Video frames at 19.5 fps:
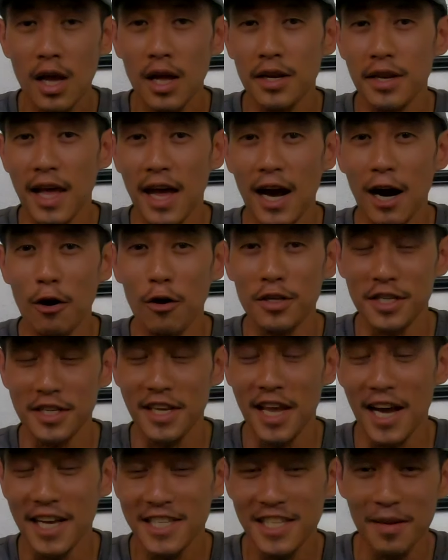Now, as a
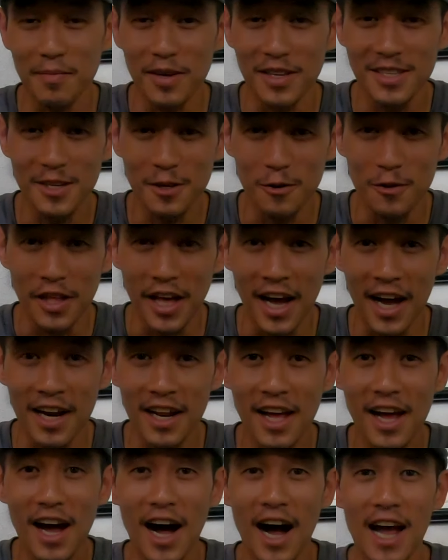testament to
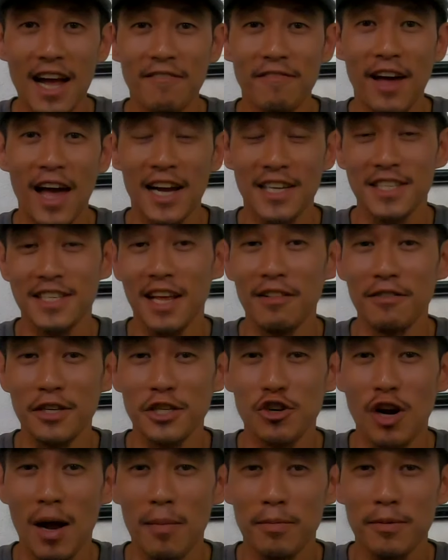that, I have accidentally
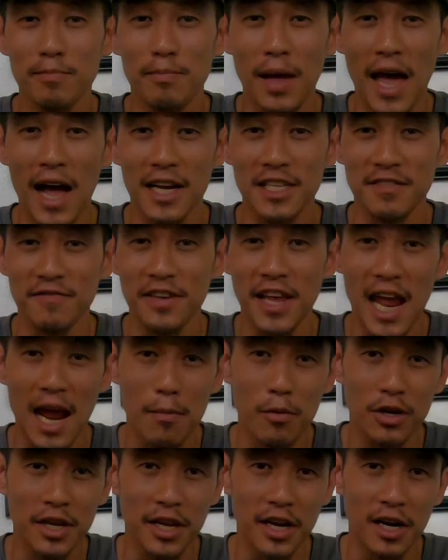dropped bags of
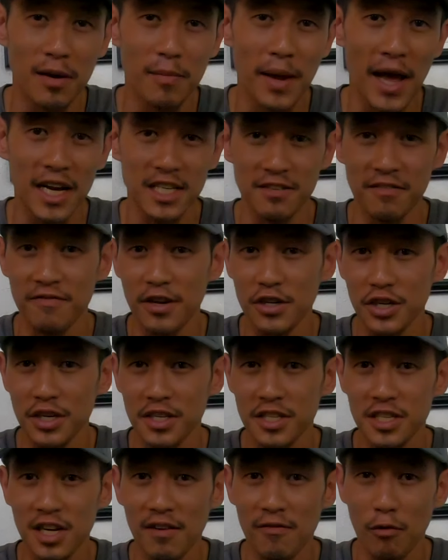camera gear, bags of fishing
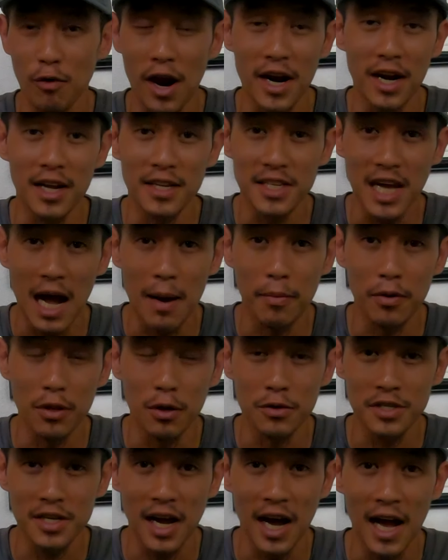stuff right on top of
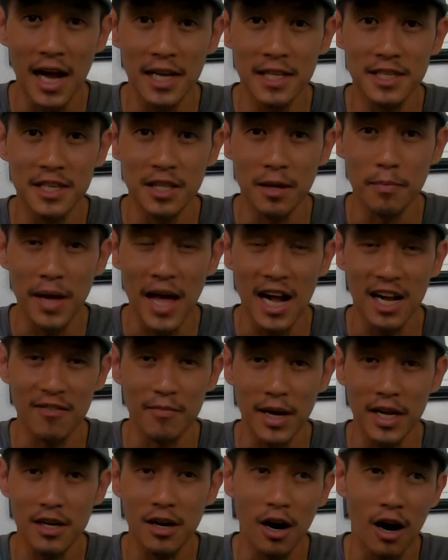those guides in the back of
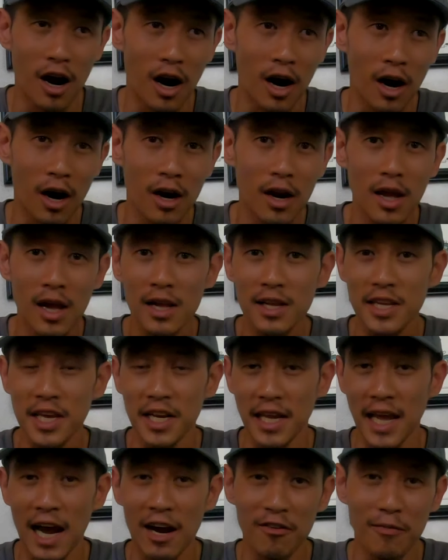my car,
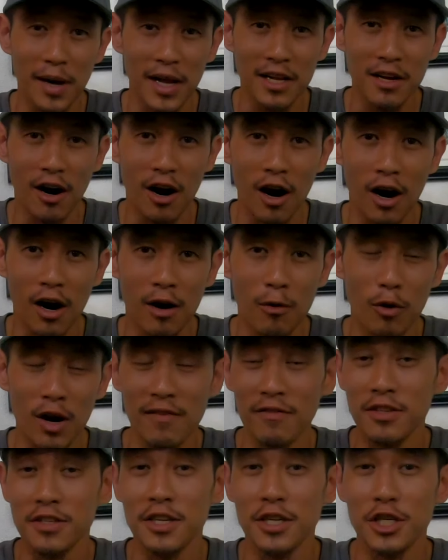getting out of my car,
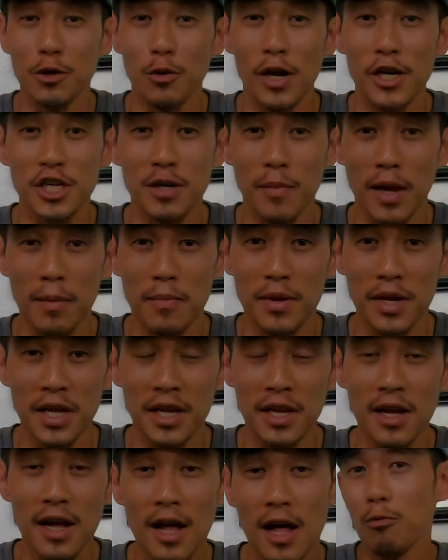whatever the situation may
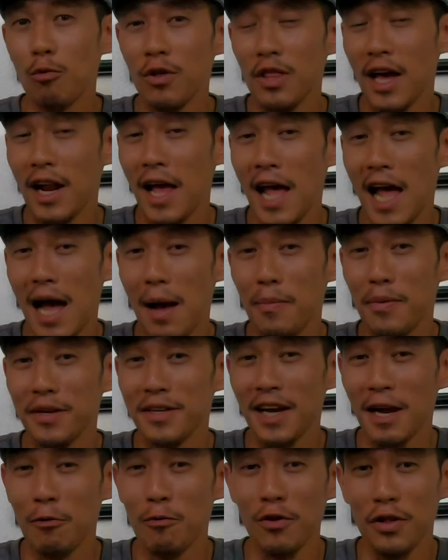be. When that
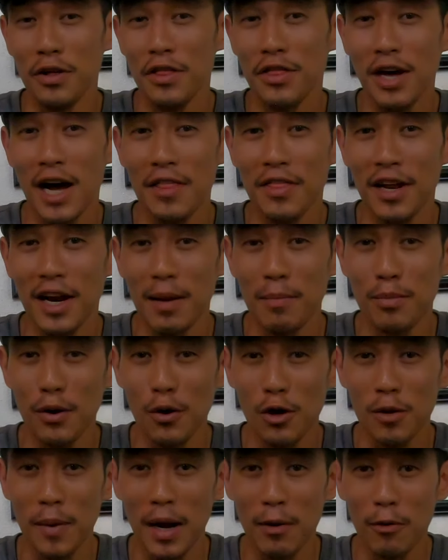happened, I really thought that I
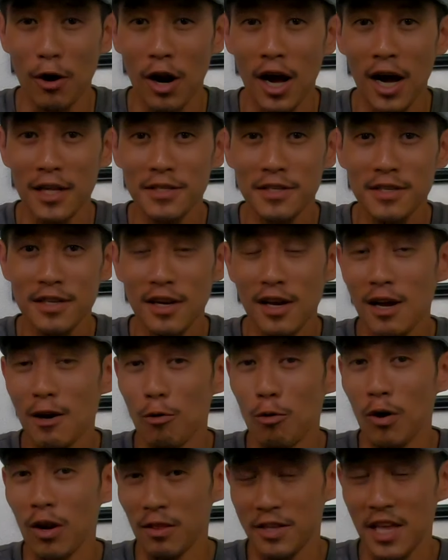broke my rods.
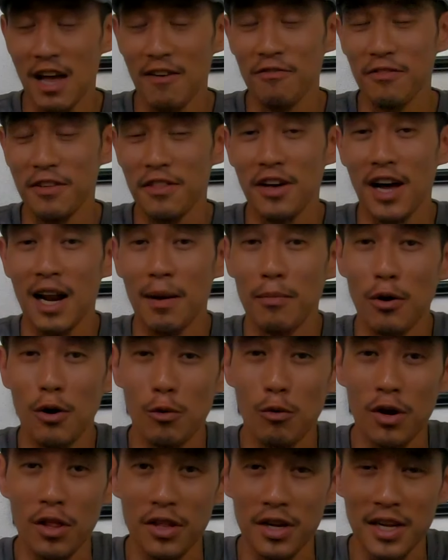Definitely thought I
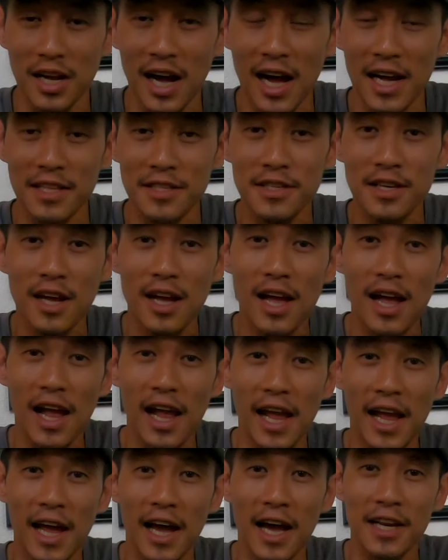broke one of the guides.
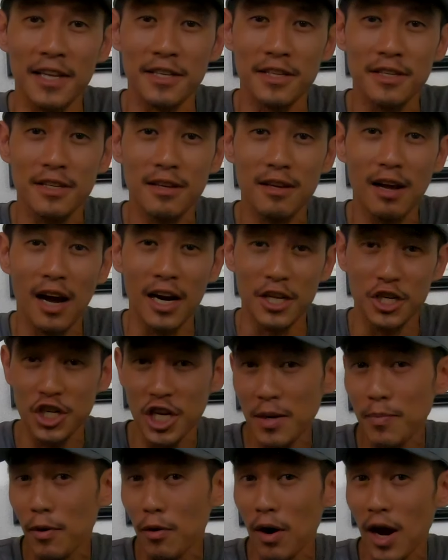And on a
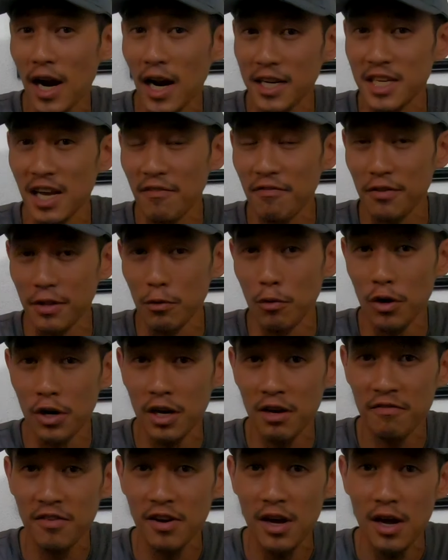cheaper rod, I definitely would
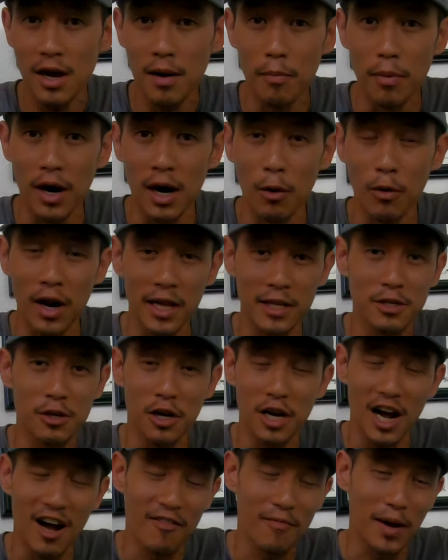have. But when I
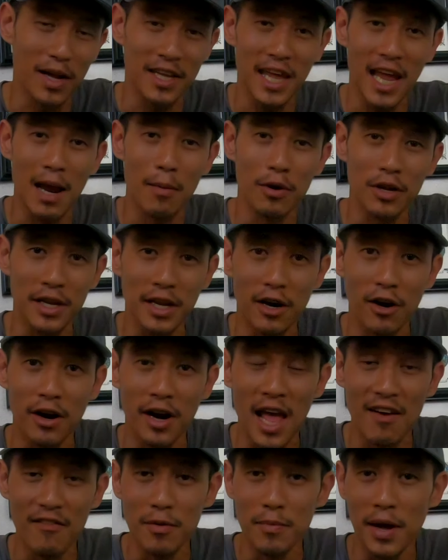took off my camera gear
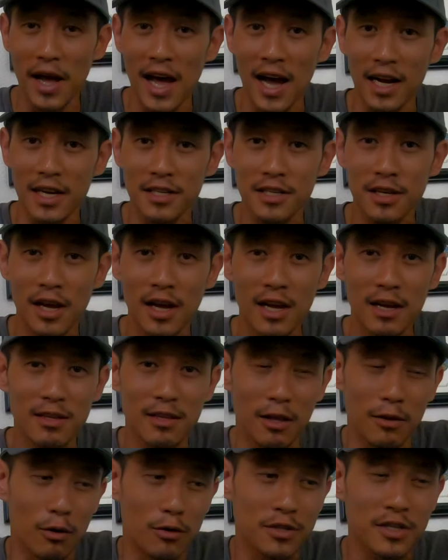and heavy bags,
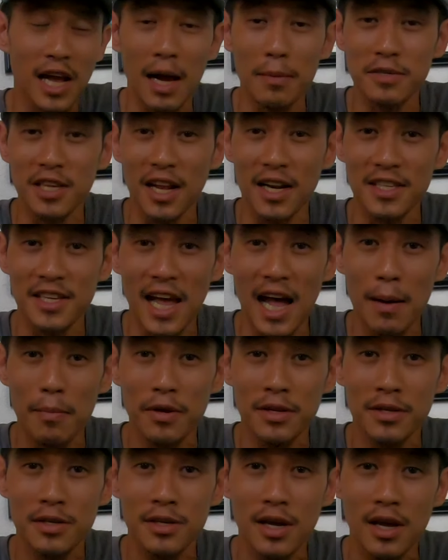and those times that it's
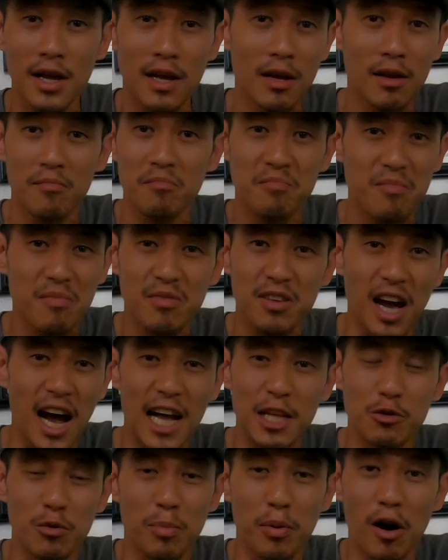happened,
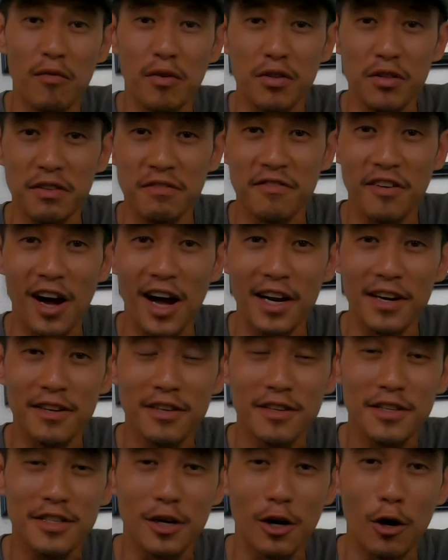guides were perfectly fine.
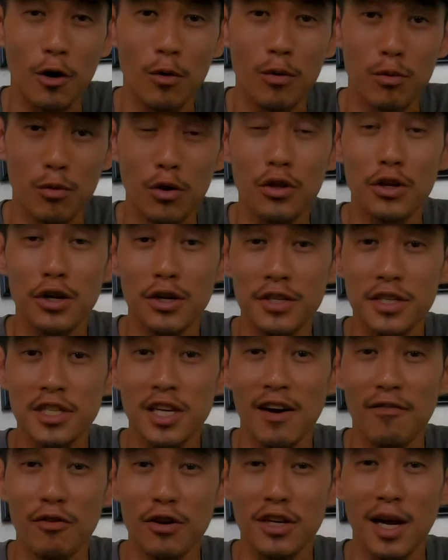So really good
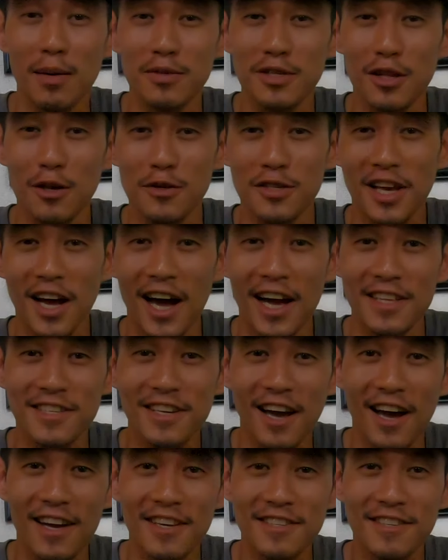stuff when it comes to those guides,
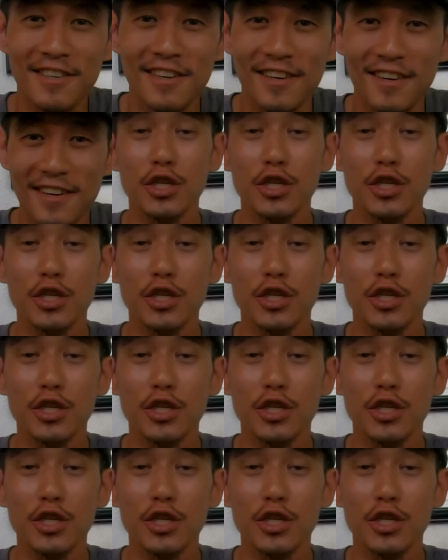guys.